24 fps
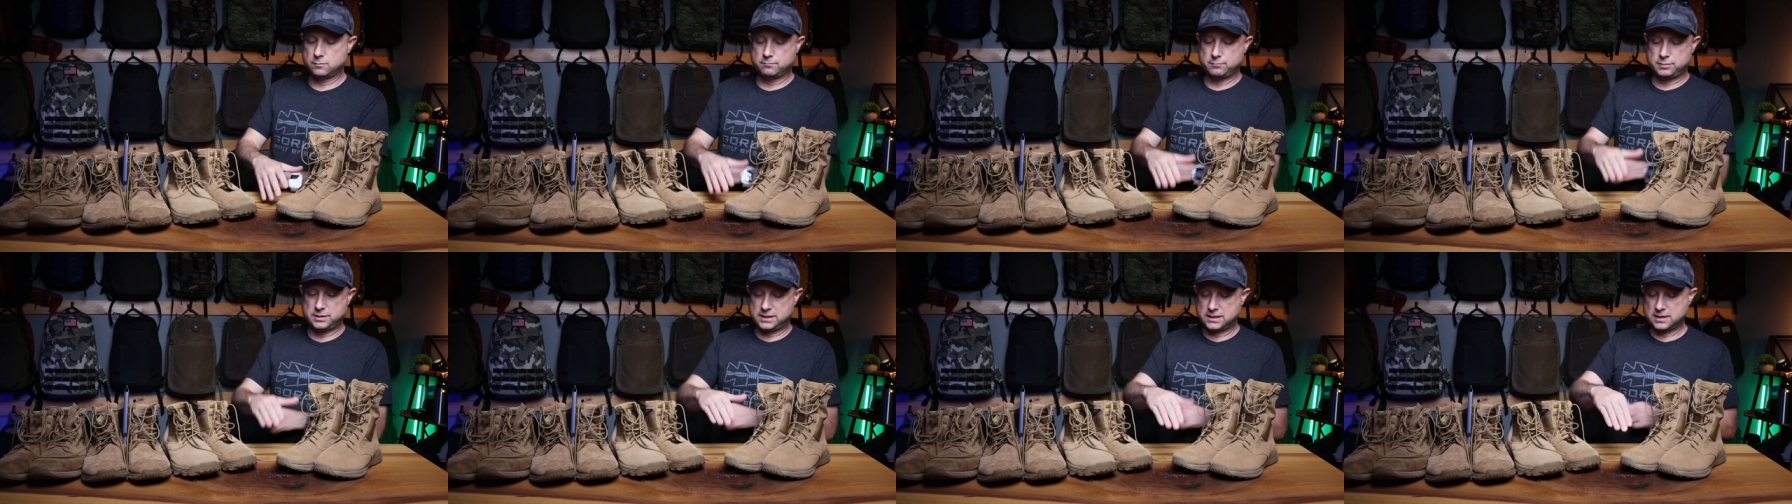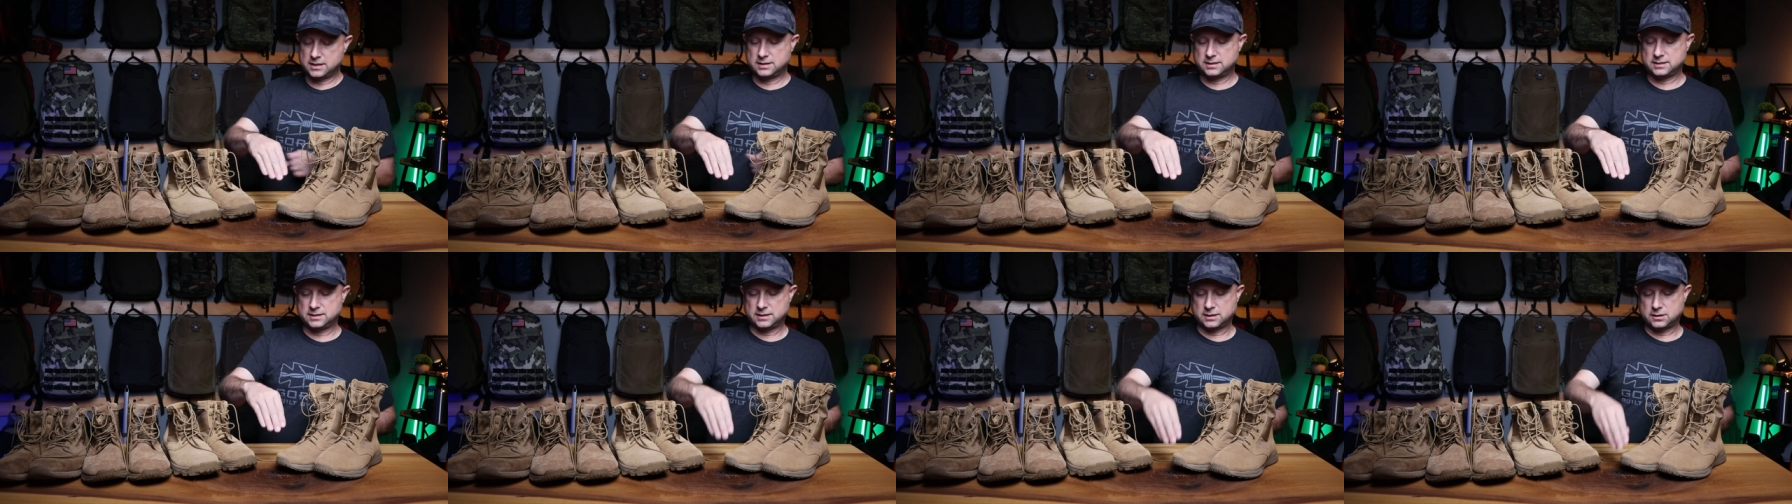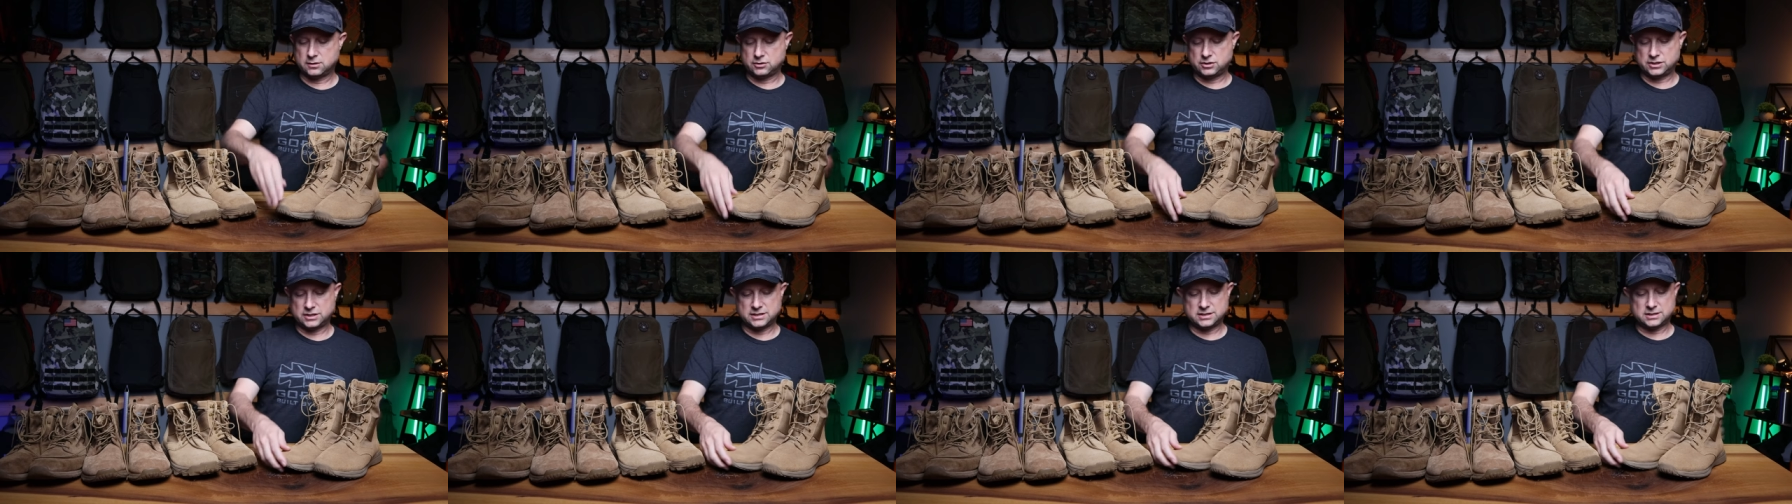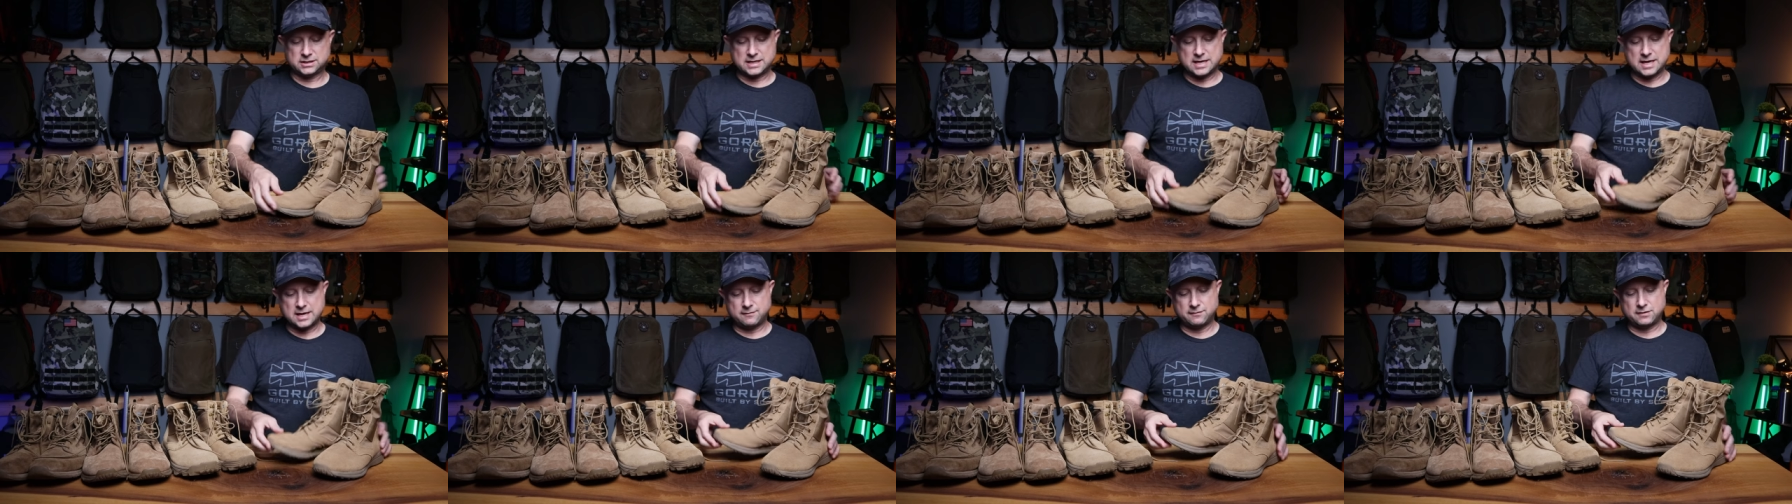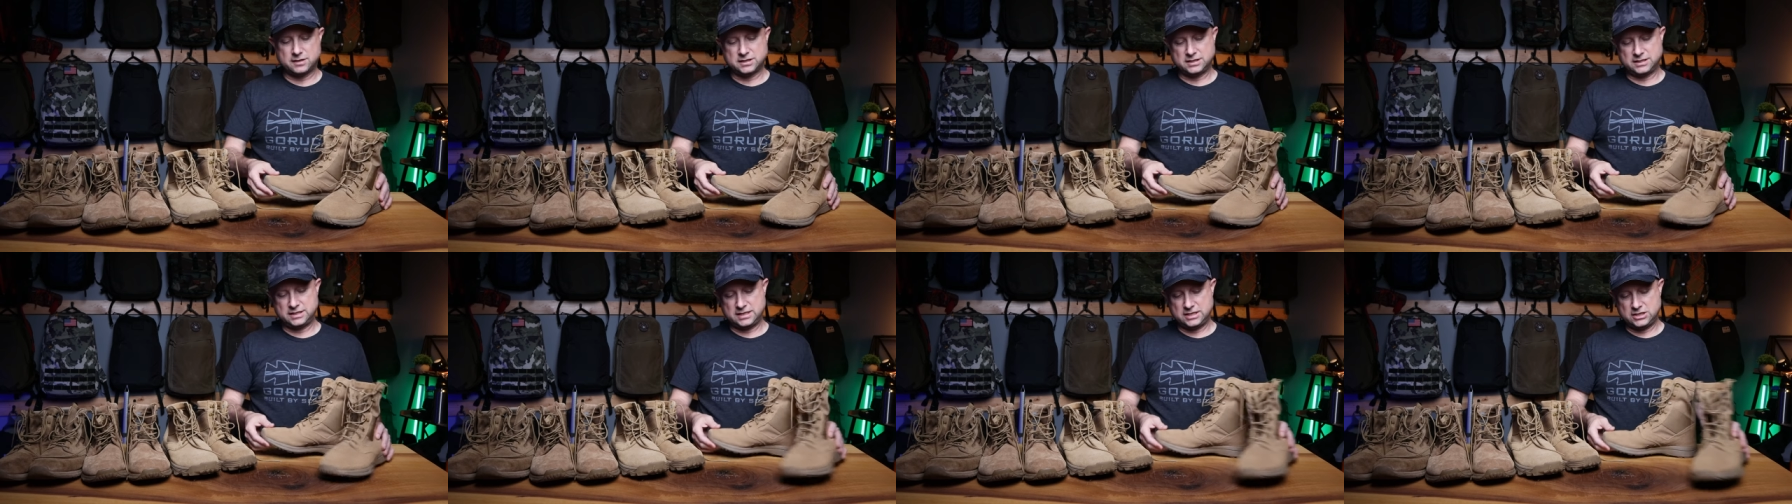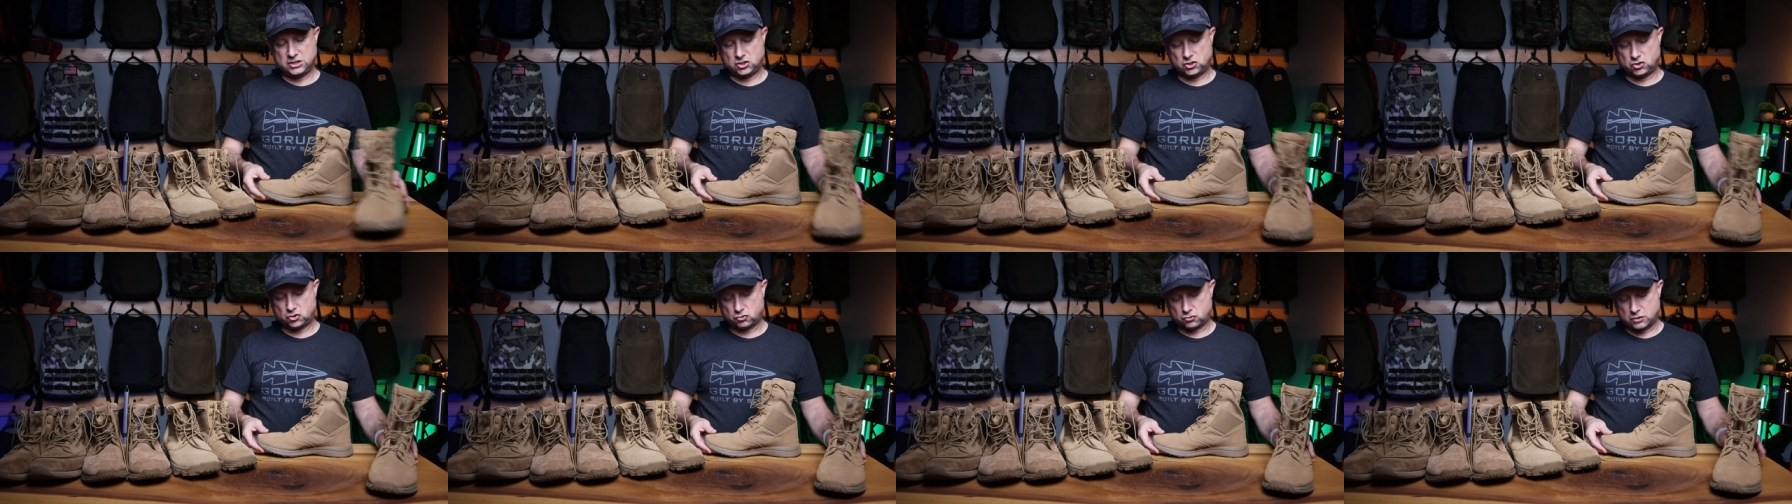because they're just kind of a
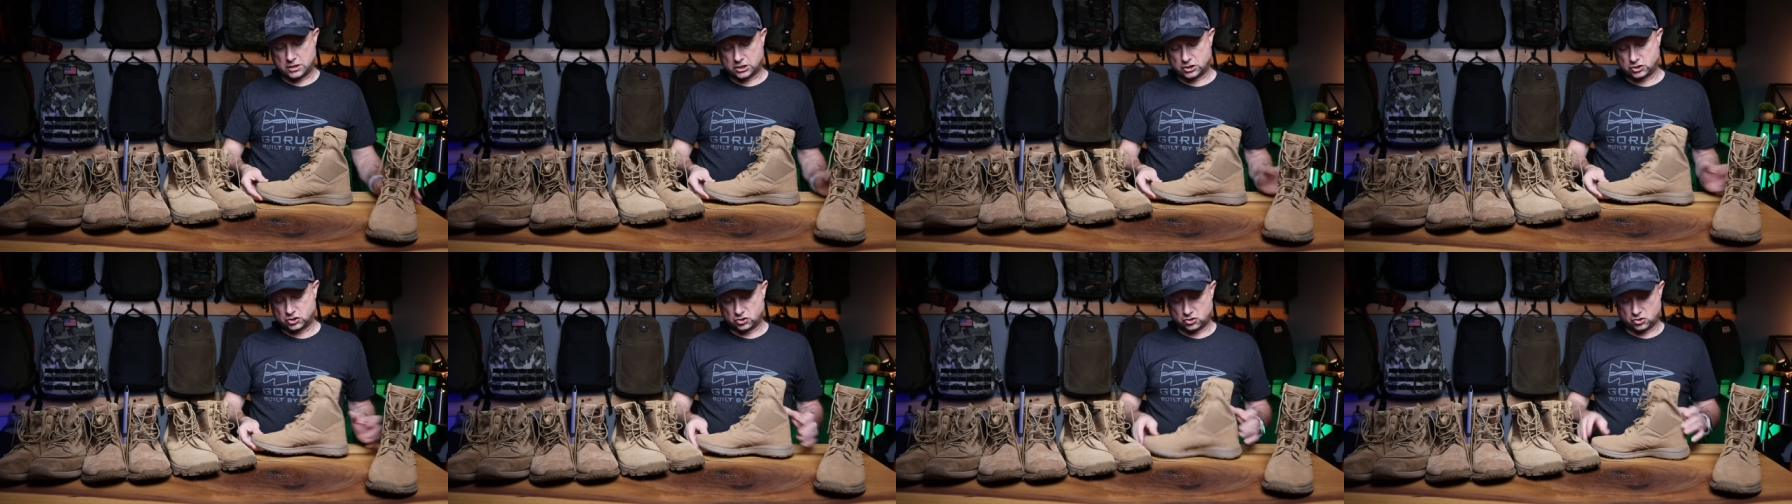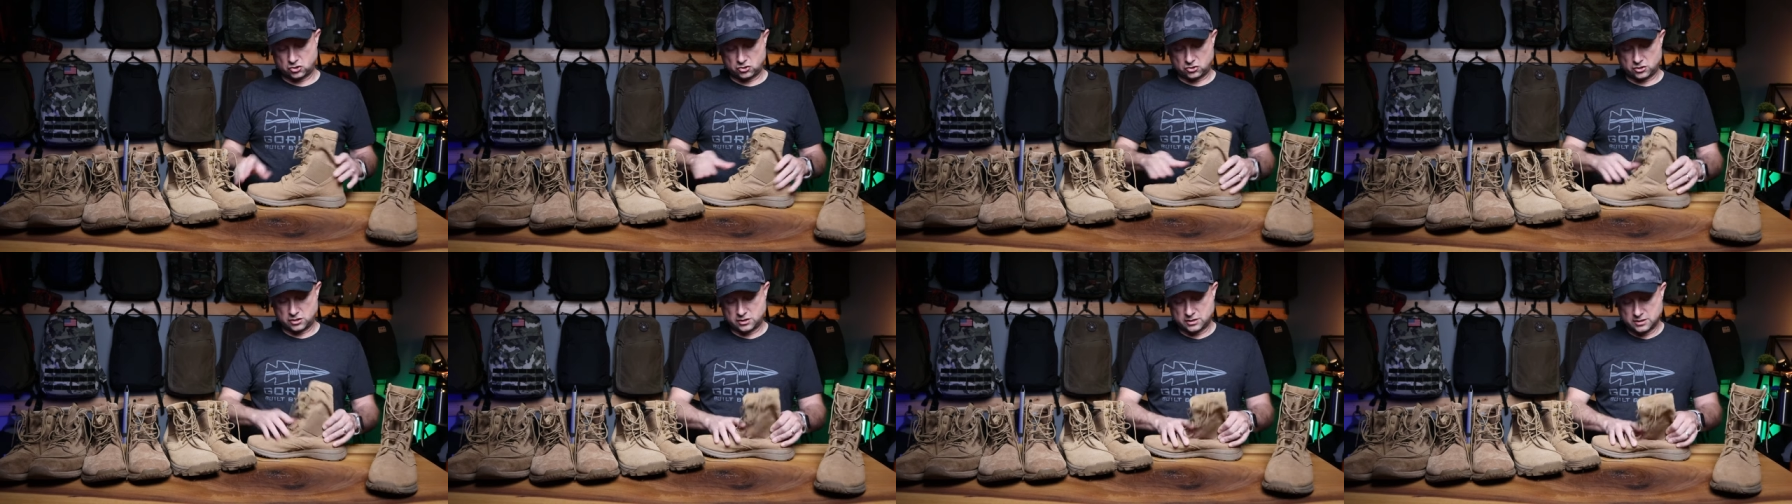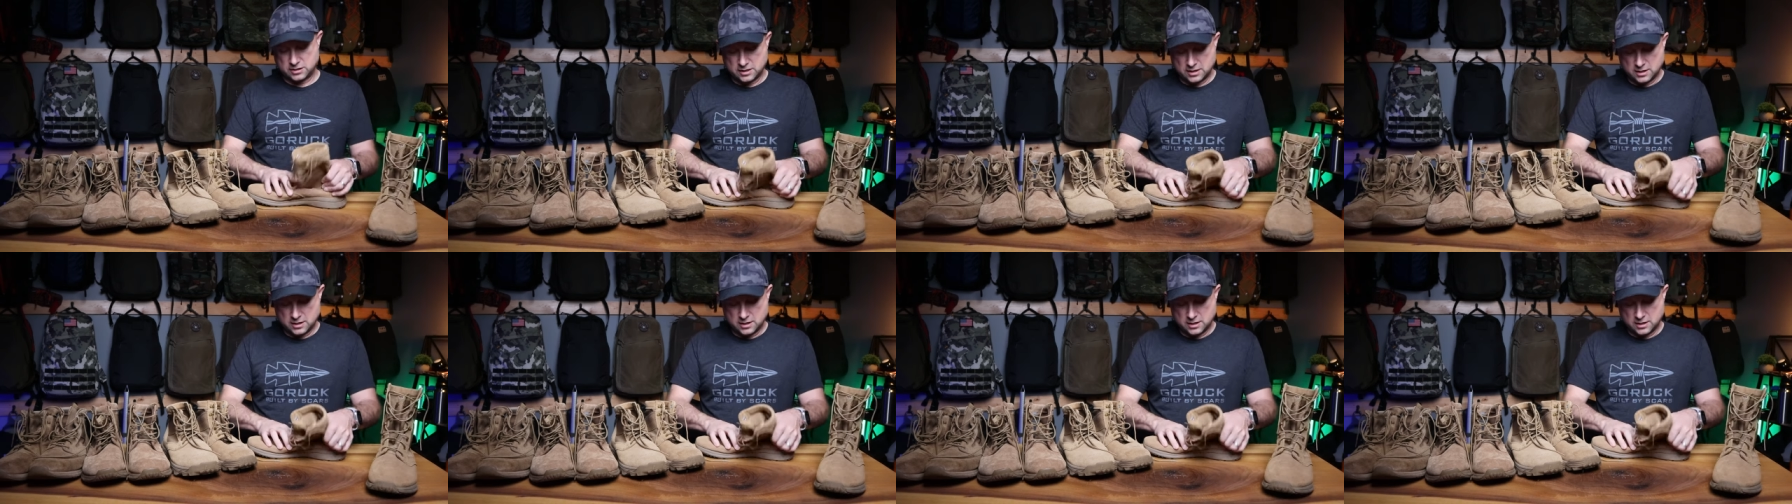destructured